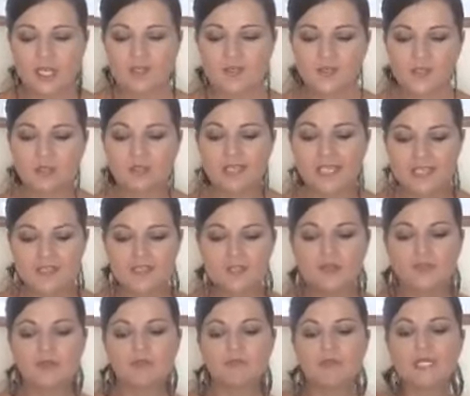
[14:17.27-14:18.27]
So listen
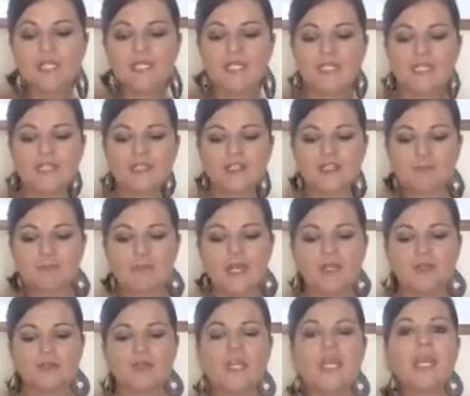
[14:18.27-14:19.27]
to a real English
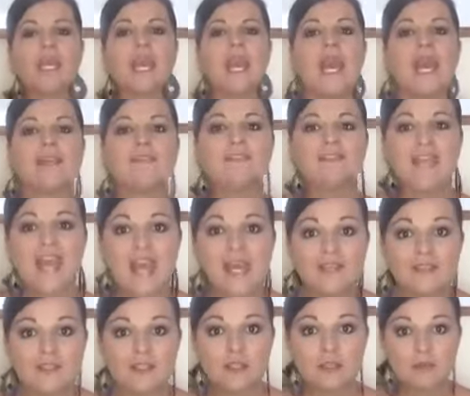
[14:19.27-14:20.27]
speaker and
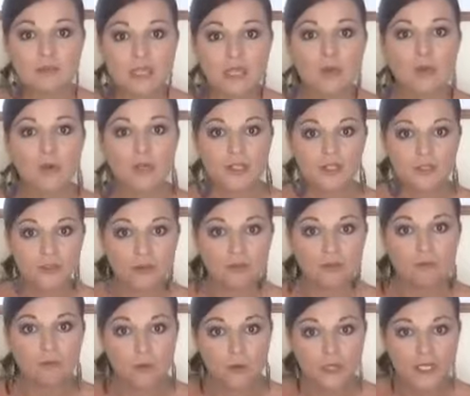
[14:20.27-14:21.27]
then record your
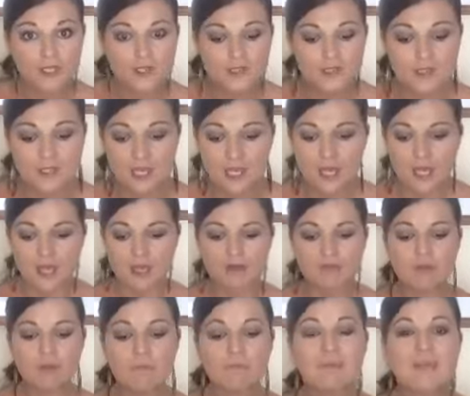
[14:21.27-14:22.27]
voice,
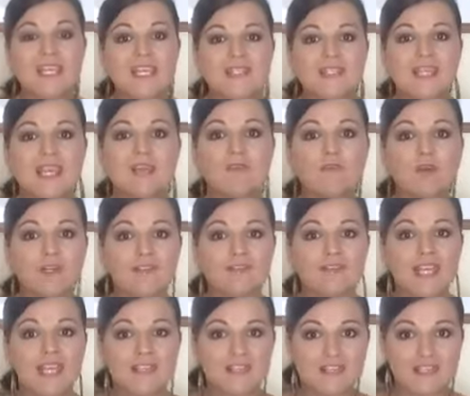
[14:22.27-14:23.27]
repeating what
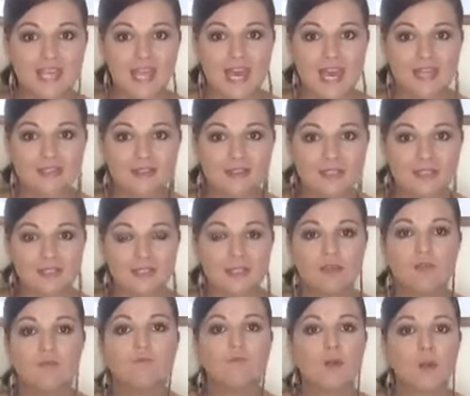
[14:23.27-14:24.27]
they said,
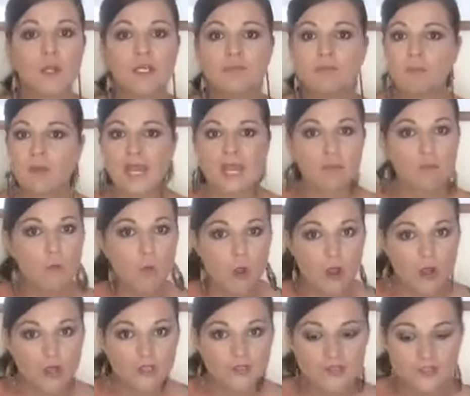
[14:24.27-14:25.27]
word by
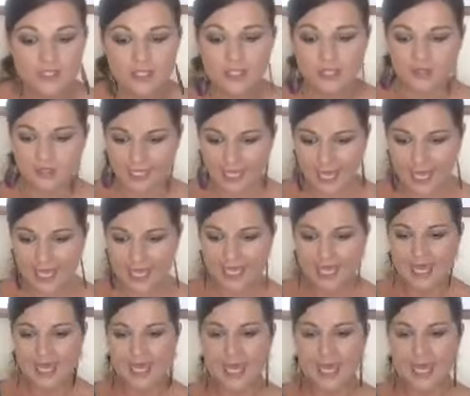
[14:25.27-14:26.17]
word, okay?